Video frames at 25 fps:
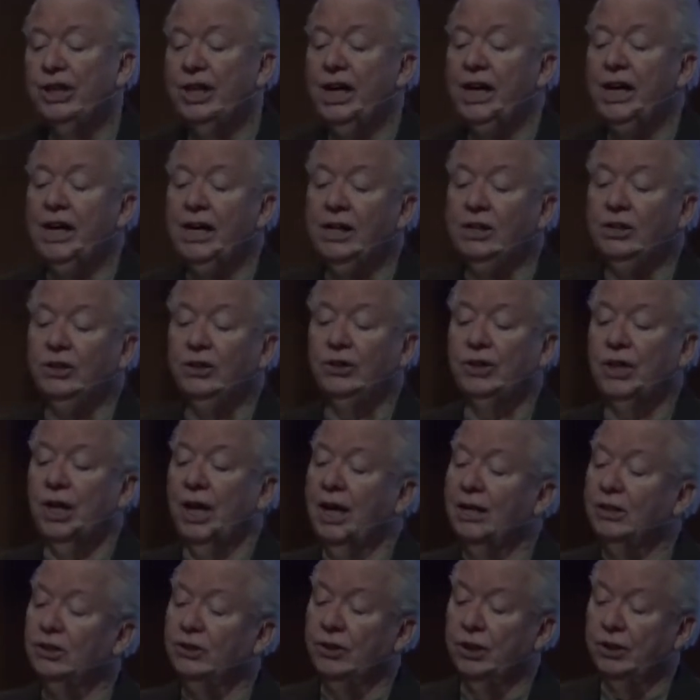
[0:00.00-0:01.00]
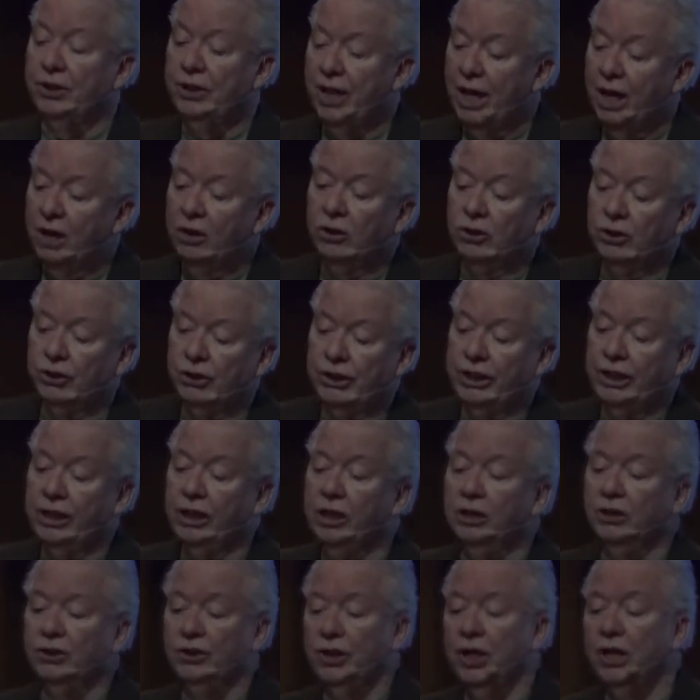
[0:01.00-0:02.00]
teased as the tenor
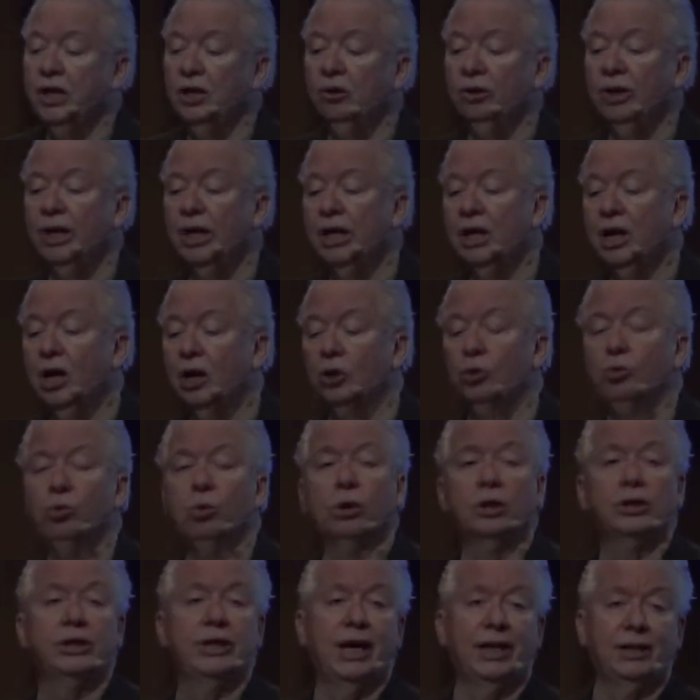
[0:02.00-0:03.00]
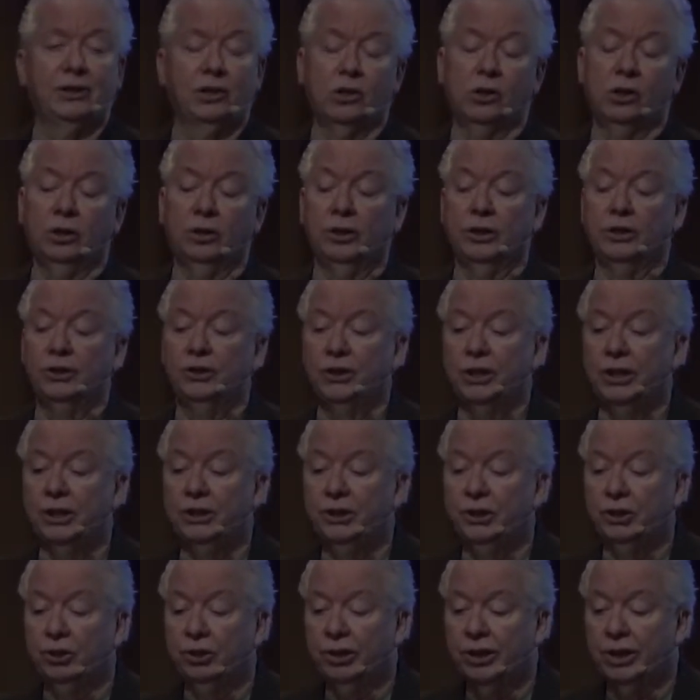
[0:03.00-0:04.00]
singer in our quartet called the
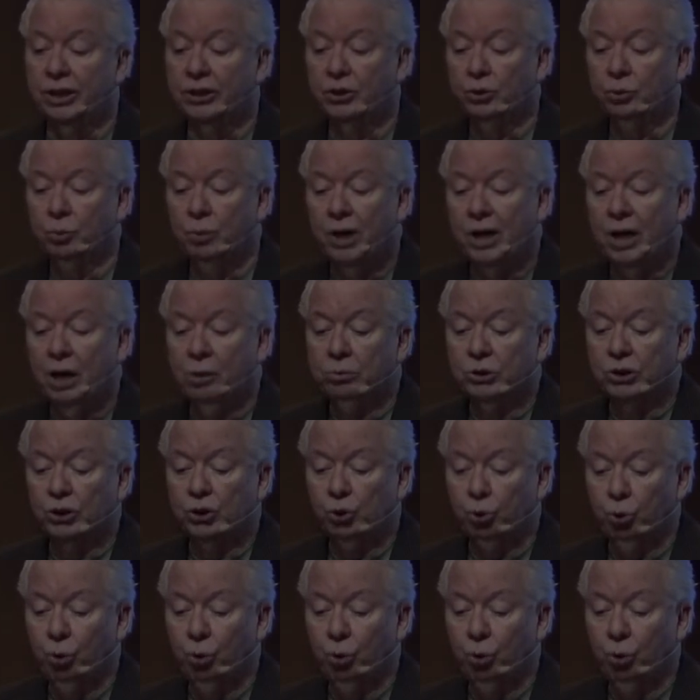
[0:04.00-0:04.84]
Centurions when I was